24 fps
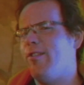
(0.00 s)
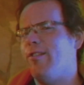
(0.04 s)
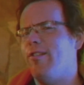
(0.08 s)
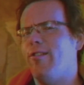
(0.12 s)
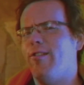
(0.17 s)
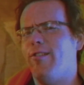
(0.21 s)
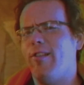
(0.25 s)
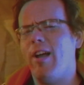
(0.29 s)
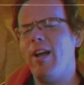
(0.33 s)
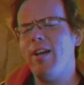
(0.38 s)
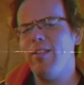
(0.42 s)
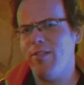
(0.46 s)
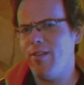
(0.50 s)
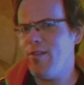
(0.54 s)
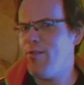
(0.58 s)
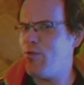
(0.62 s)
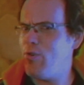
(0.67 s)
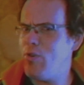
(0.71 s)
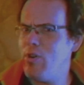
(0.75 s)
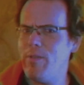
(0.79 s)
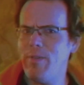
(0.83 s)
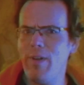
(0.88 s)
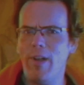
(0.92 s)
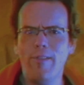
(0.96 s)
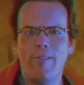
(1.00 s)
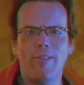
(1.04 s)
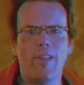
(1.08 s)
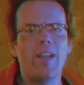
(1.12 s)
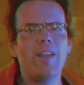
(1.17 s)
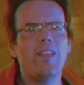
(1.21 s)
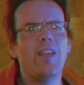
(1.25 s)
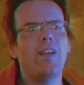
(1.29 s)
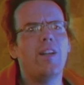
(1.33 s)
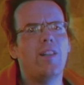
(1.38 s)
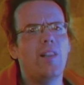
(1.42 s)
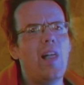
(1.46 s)
inside this universe
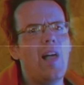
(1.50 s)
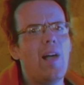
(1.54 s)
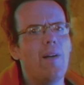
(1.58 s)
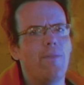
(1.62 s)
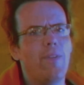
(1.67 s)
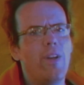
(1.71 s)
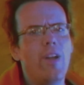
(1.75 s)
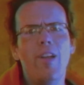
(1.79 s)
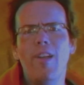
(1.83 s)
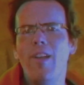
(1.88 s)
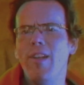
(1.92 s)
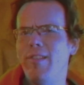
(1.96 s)
like a glove,